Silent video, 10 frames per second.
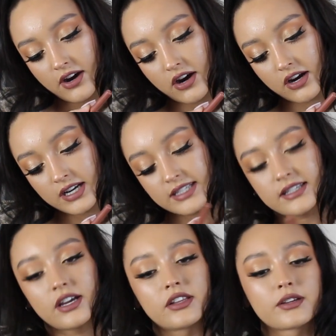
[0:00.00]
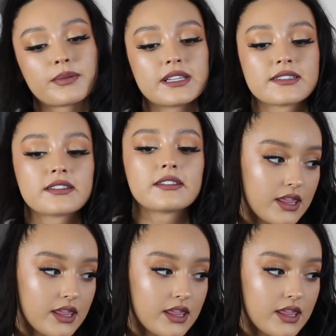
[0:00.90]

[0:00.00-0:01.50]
Artist Color Pencil.